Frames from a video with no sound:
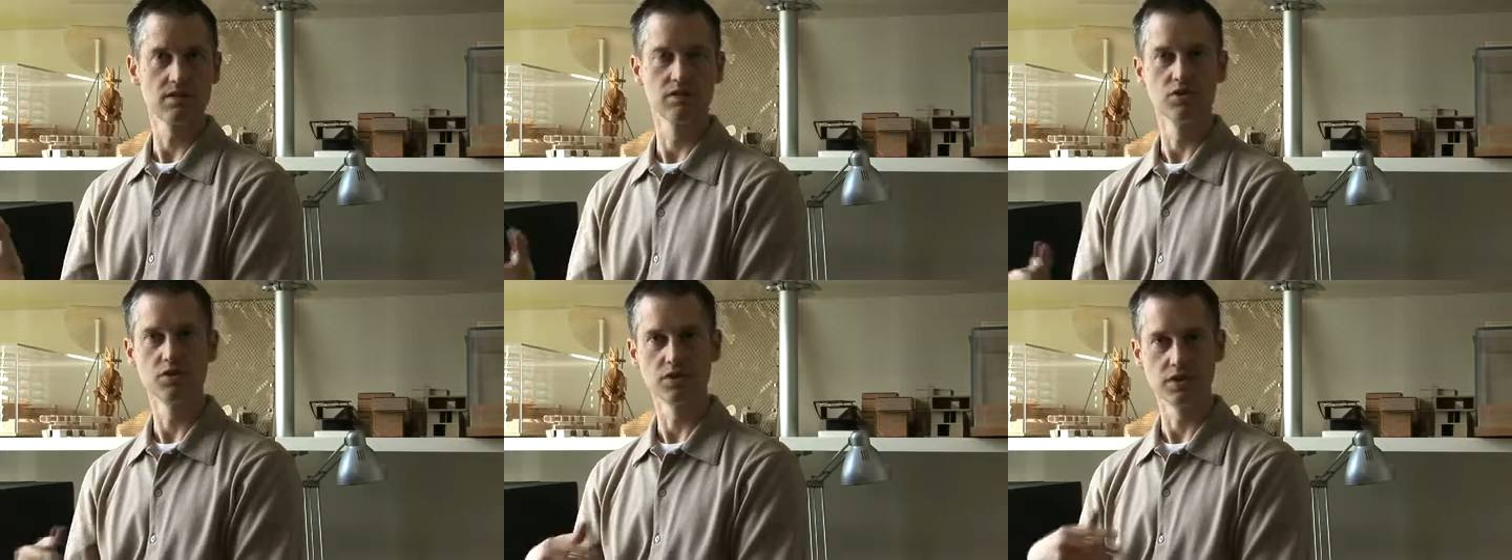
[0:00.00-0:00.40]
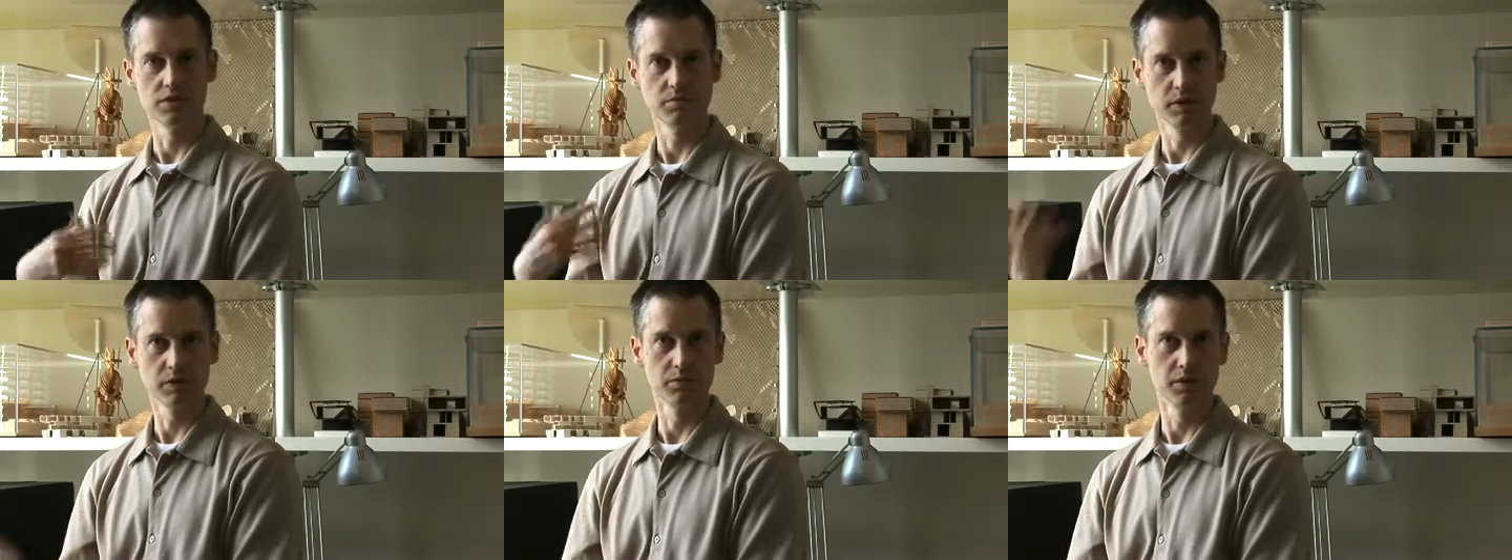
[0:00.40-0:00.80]
Usually
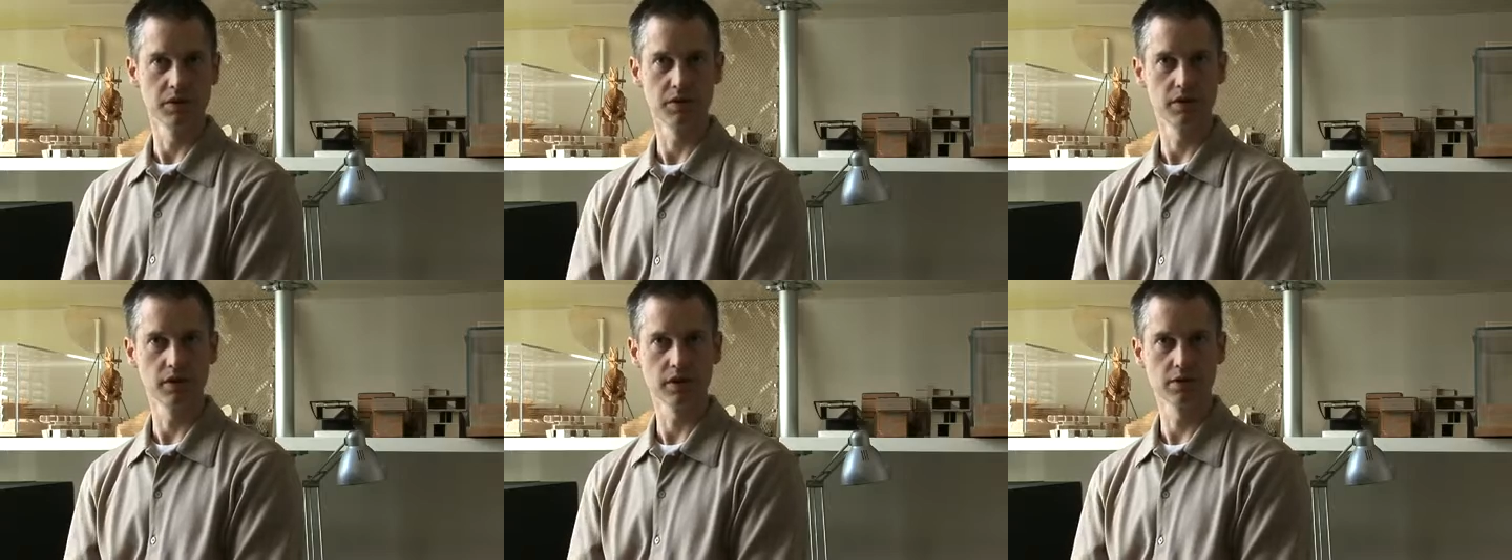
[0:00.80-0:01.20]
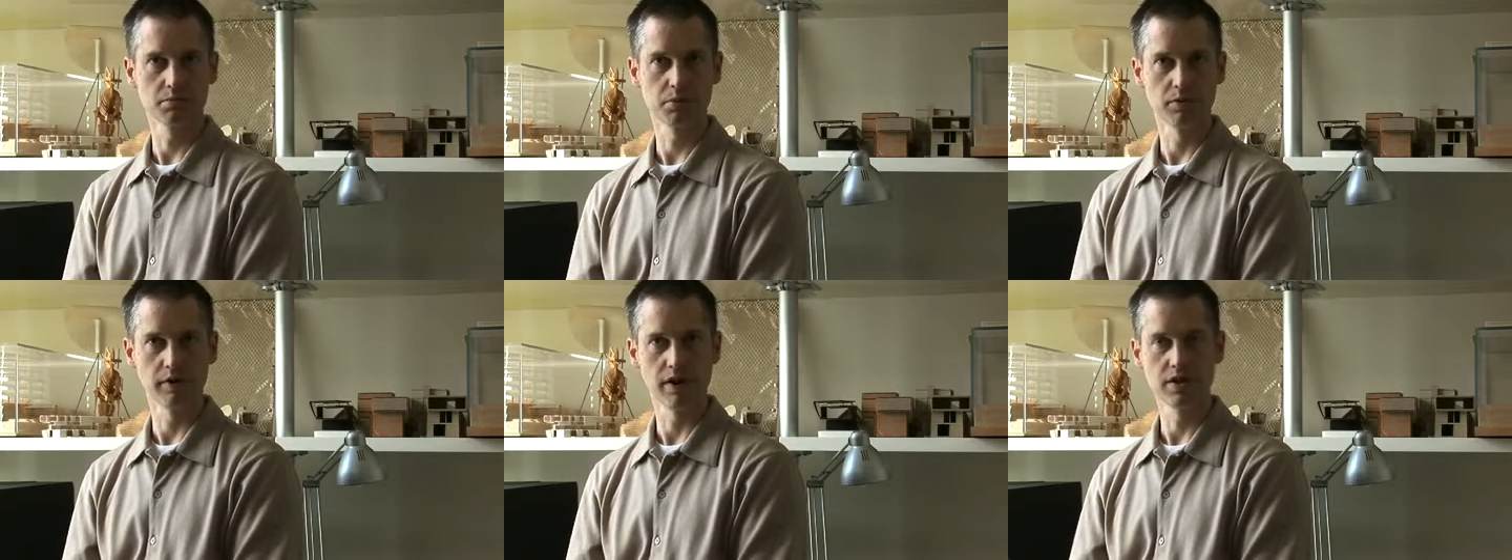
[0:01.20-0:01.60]
it's material
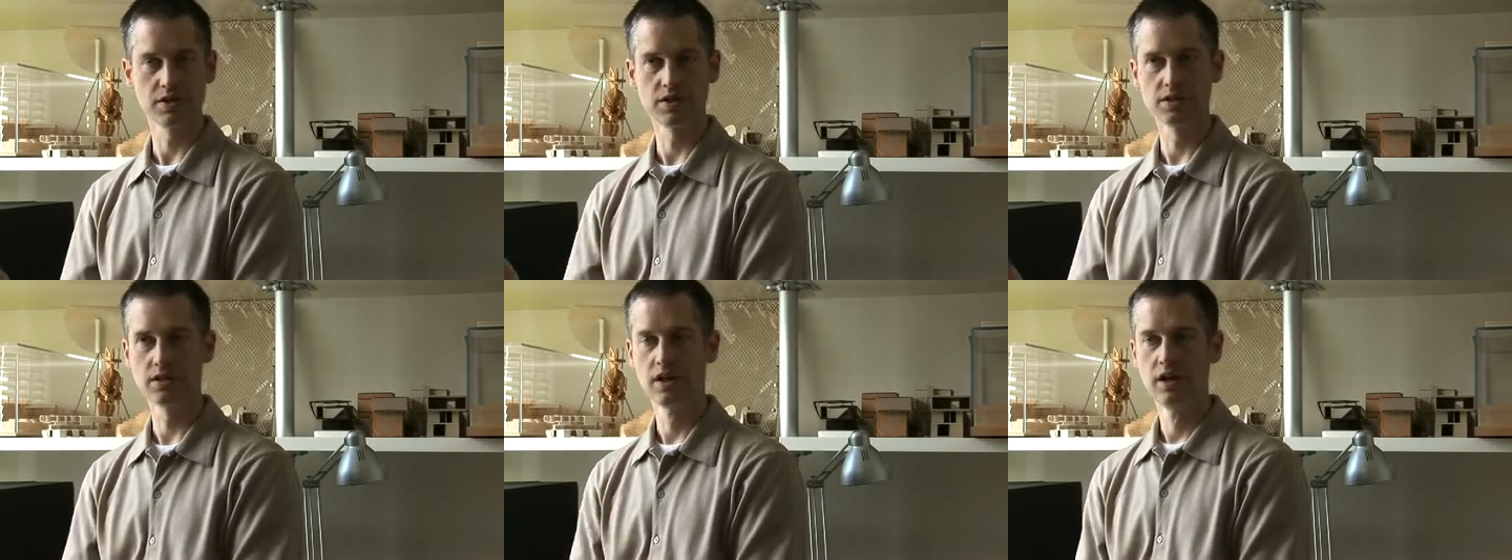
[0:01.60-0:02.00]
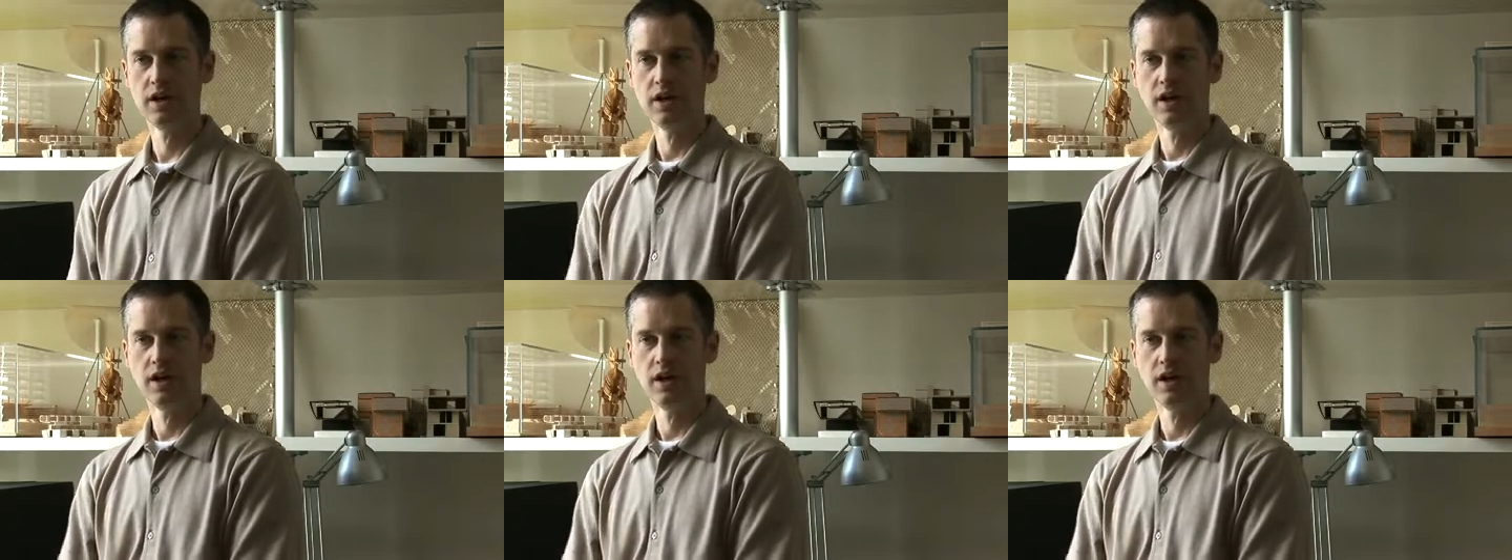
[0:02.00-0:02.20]
explorations.